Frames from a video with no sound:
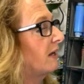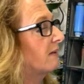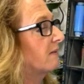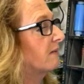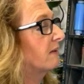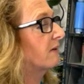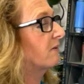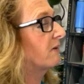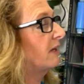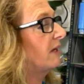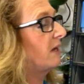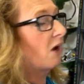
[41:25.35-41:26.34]
It's
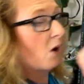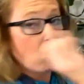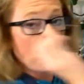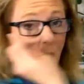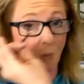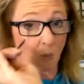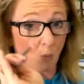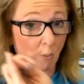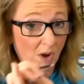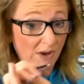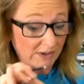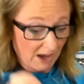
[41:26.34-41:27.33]
literally
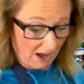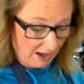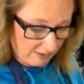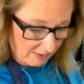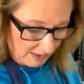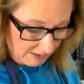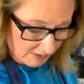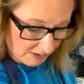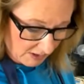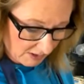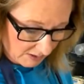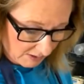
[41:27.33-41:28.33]
one dot, that's
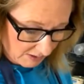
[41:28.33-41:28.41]
it.